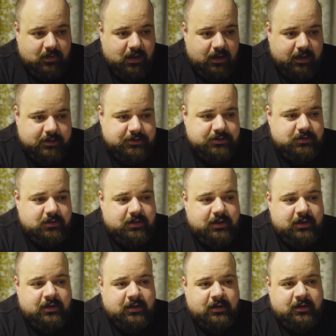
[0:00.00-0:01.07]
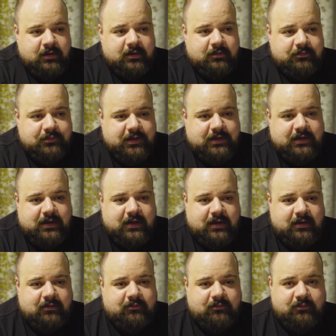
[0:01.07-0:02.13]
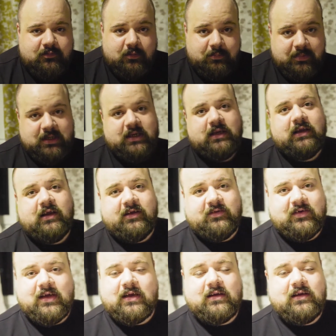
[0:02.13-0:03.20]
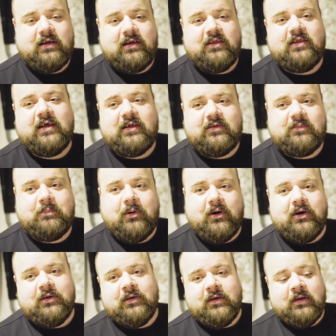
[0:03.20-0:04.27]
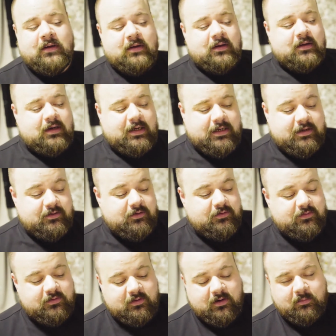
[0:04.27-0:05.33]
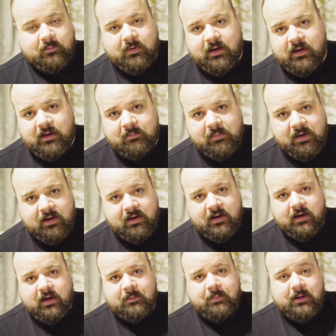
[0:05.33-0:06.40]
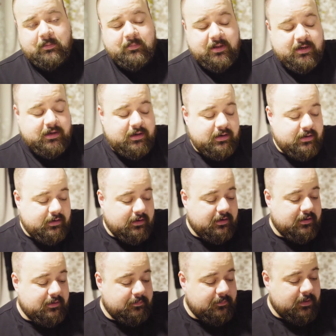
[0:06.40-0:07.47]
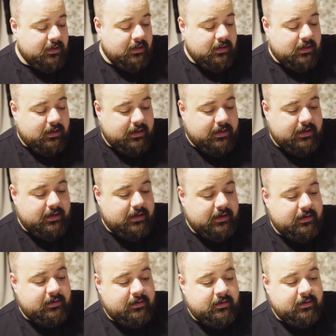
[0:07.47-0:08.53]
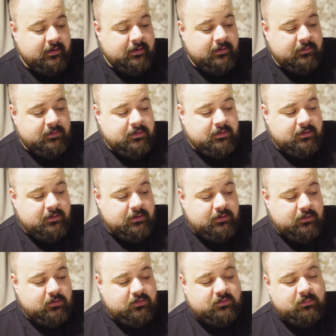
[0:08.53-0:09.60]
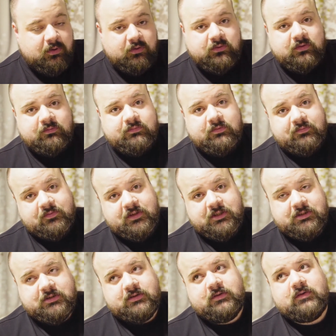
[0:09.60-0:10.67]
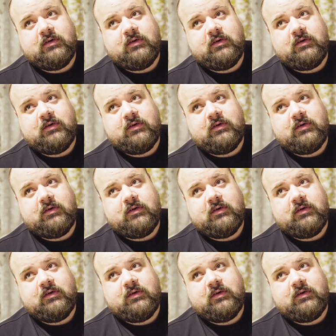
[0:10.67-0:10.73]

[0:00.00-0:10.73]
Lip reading: actually fitting for me exactly in that spot. I can use it on my iPad mini. I can use most of the features